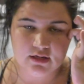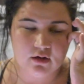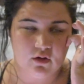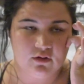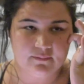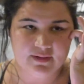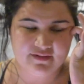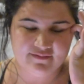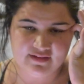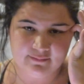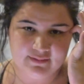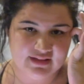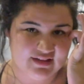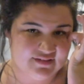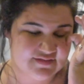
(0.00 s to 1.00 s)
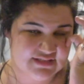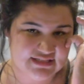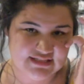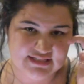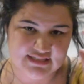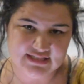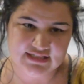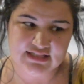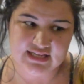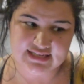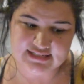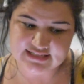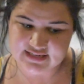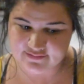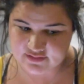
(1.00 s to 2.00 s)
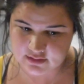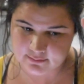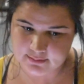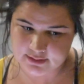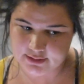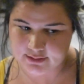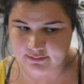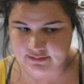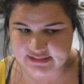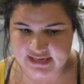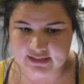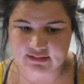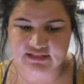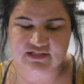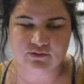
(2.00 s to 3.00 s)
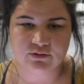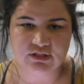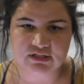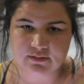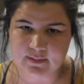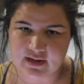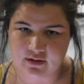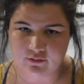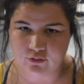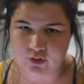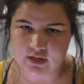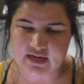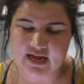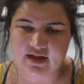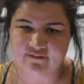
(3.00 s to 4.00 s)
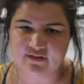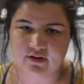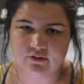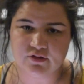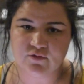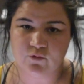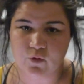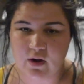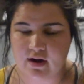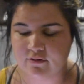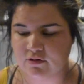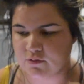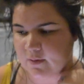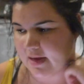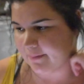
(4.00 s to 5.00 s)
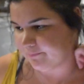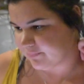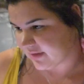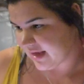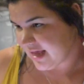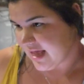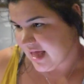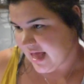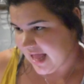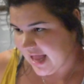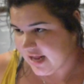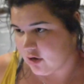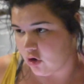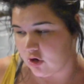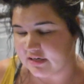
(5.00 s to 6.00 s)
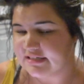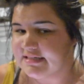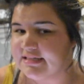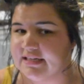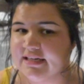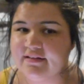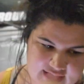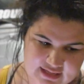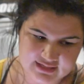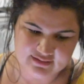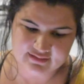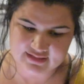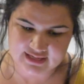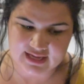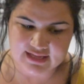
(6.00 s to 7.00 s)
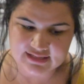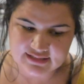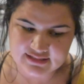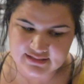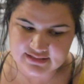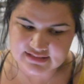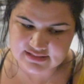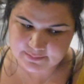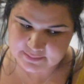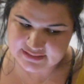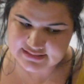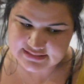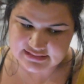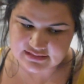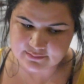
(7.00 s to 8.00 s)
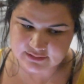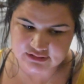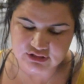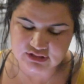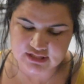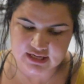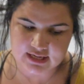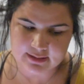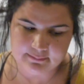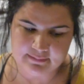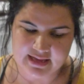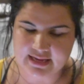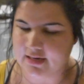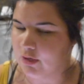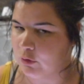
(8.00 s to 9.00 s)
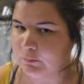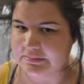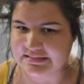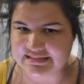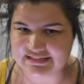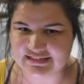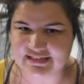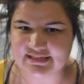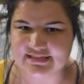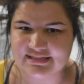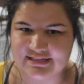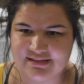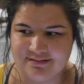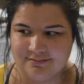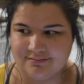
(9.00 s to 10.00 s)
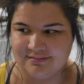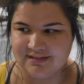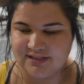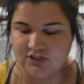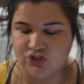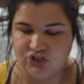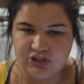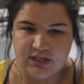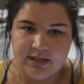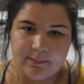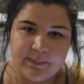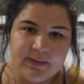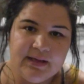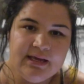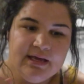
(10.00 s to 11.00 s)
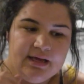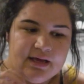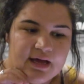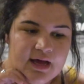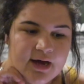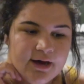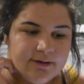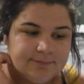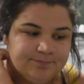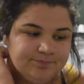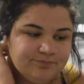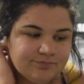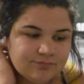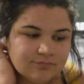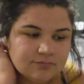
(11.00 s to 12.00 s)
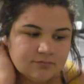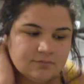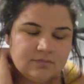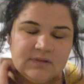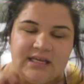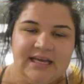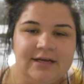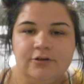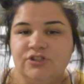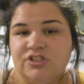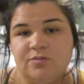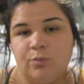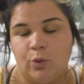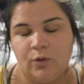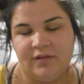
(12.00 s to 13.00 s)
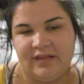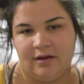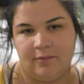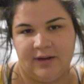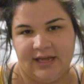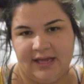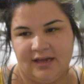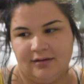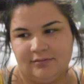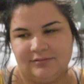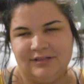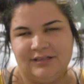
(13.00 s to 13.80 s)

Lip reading: All of my family lives in like DFW, Dallas, which is about 3.5 hours, 4 hours away. And honestly, the kid spends as much time at home as he does in the Jeep. He was just born that way.